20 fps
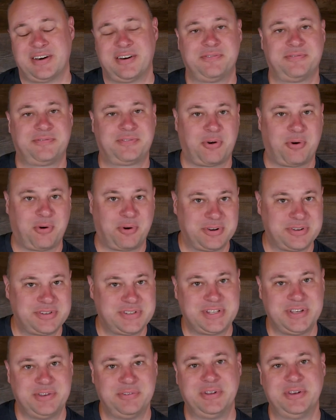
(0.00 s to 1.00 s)
Of
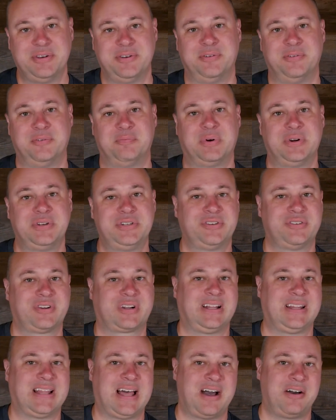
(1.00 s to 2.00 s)
course you do. Put your
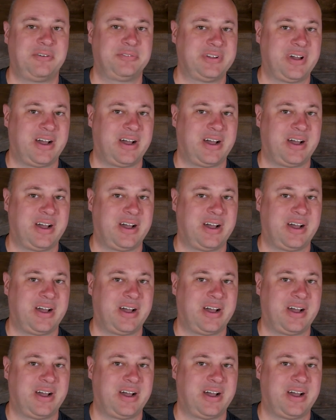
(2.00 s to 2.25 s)
cloud